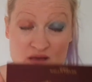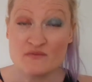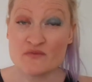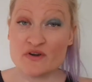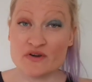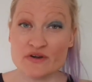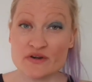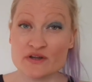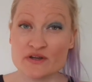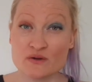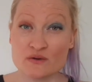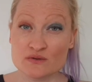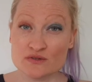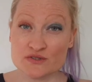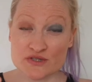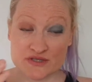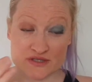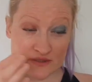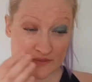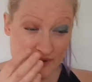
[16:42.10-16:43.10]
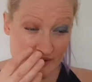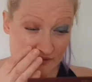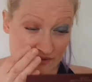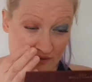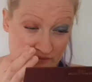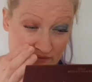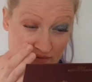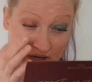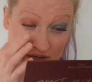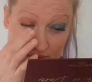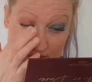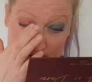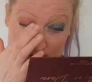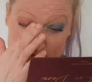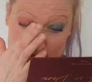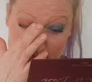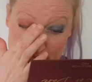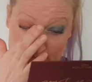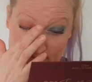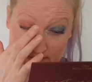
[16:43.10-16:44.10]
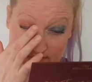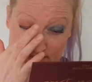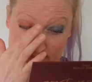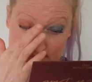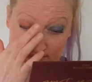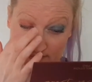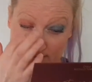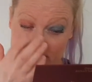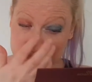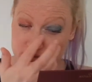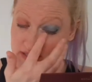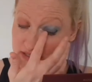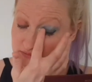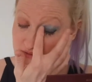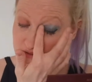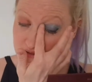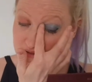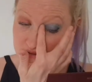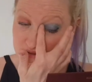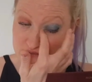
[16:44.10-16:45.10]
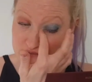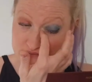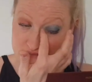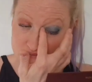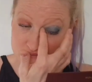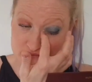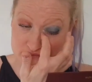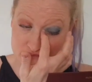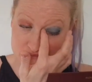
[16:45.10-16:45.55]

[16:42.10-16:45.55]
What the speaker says: I'm very conscious about the environment, believe it or not.